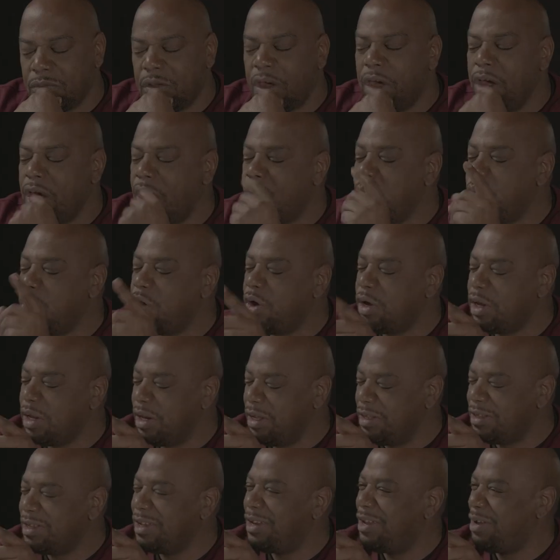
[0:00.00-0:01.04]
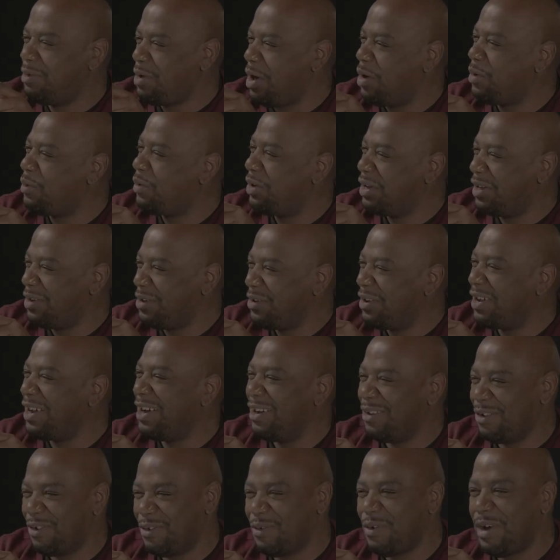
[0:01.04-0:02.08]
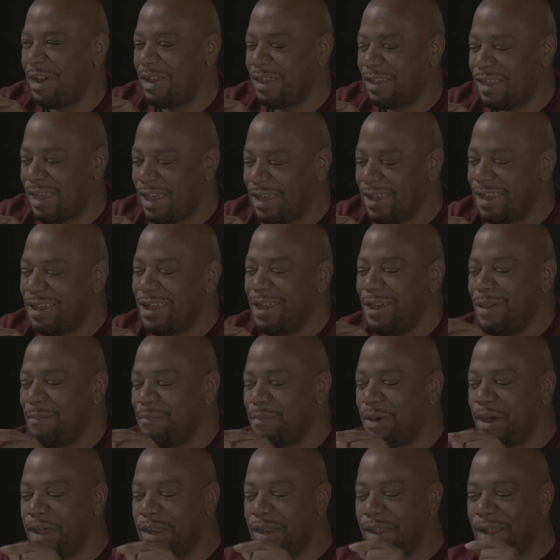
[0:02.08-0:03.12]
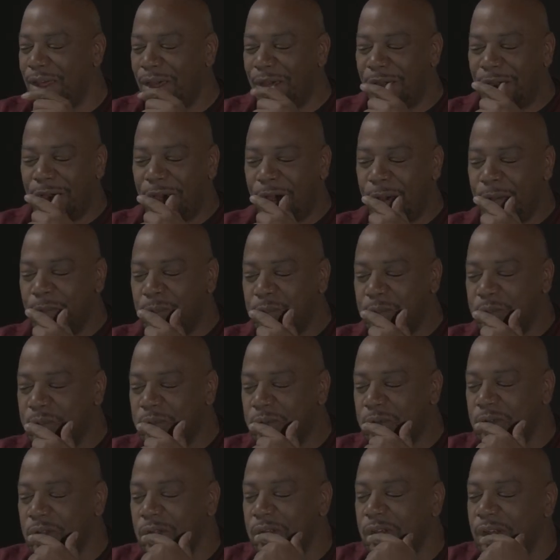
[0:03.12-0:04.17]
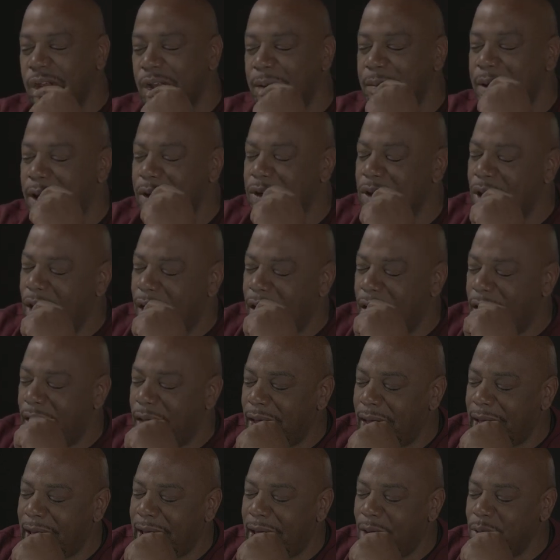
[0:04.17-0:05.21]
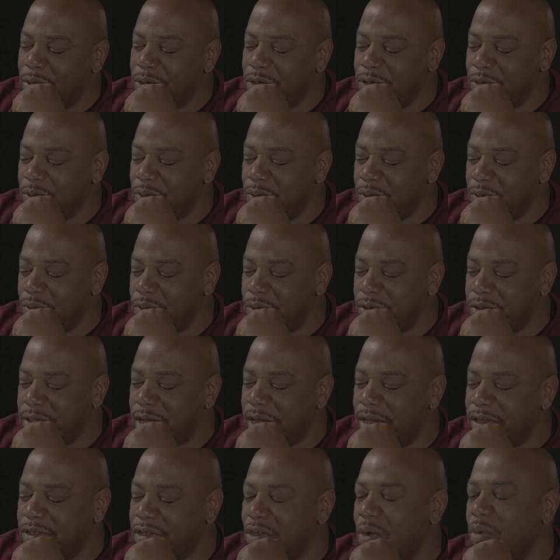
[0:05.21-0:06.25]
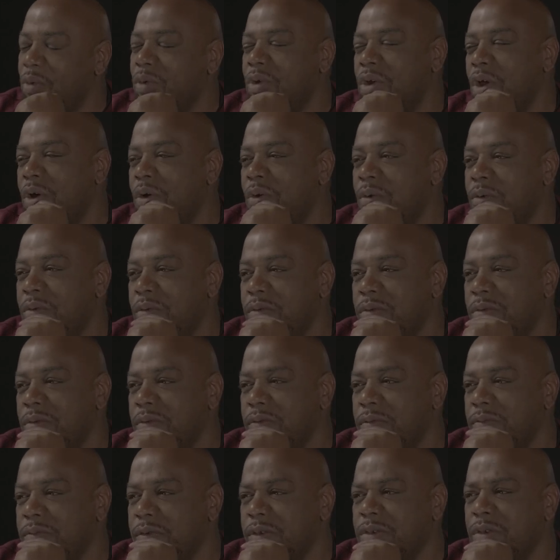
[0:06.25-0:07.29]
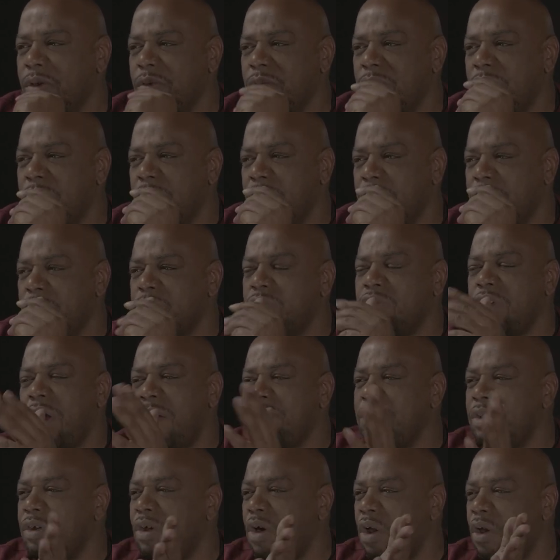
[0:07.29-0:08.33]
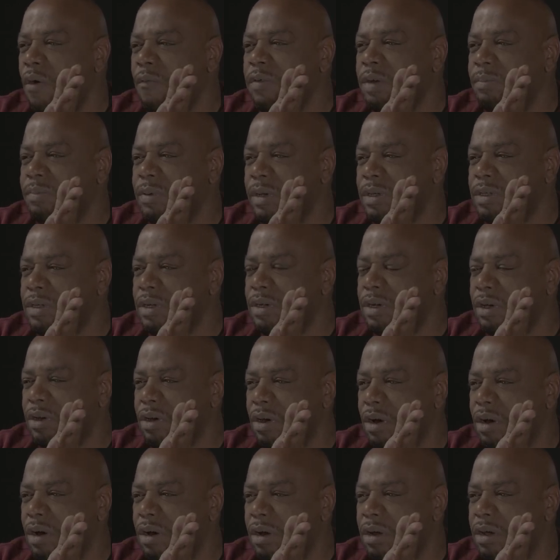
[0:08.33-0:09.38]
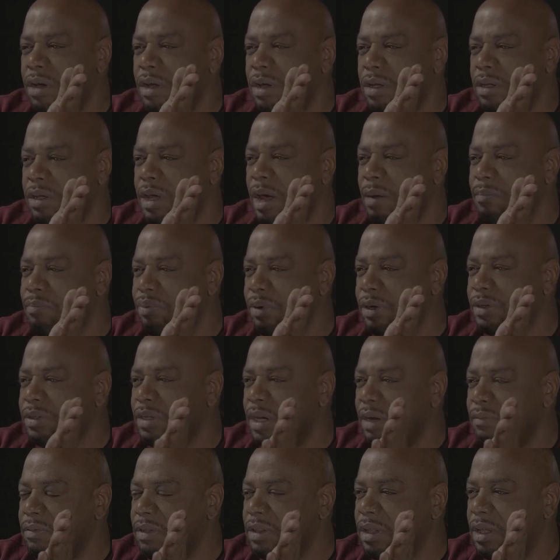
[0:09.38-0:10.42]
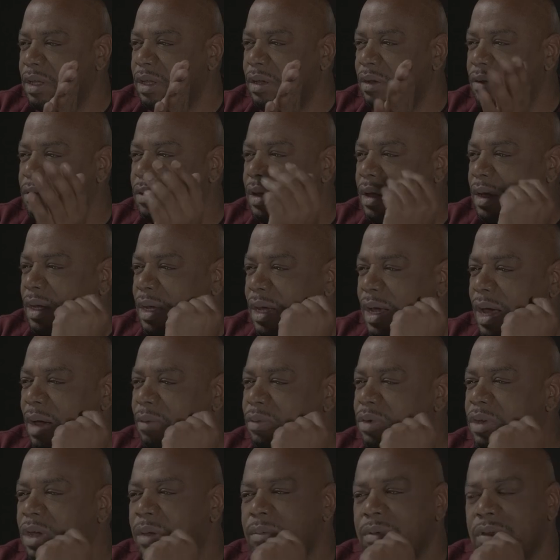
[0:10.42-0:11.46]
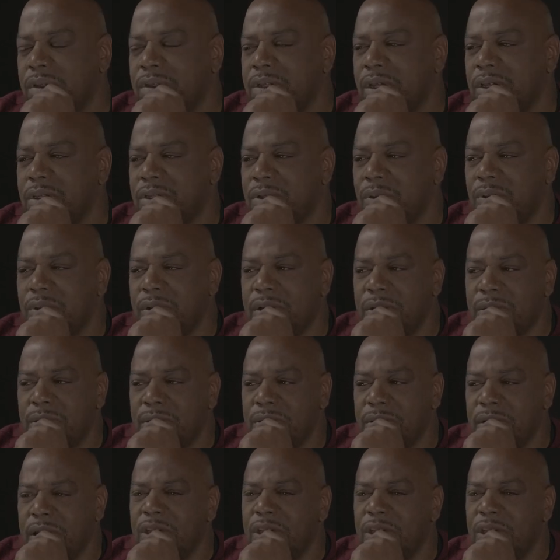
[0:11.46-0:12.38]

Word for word: Yeah, and we're gonna get into. I don't want to go yeah. there quite yet, but um, let me. Ask, how did you stay so low? for so long. You're traveling all over the place. You're in the car, got bricks and everything else. How were you able to stay so low?